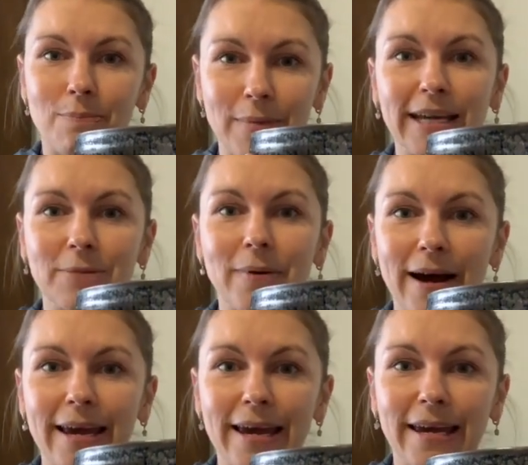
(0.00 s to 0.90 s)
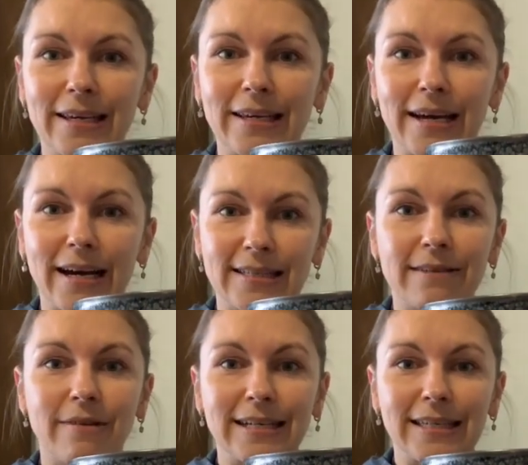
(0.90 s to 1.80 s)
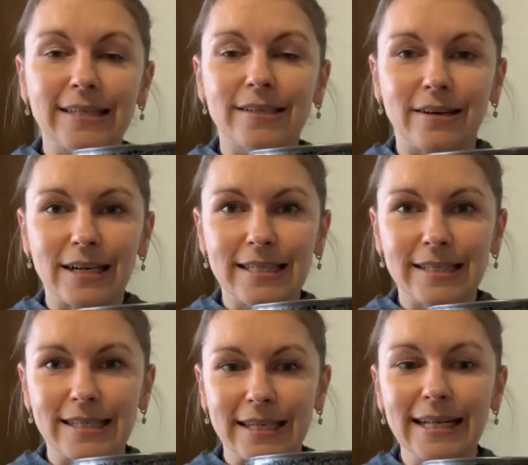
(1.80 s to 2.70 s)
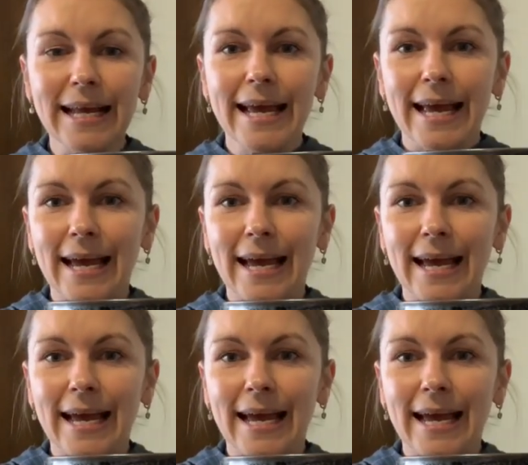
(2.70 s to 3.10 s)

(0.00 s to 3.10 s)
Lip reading: made by a Taiwanese artisan,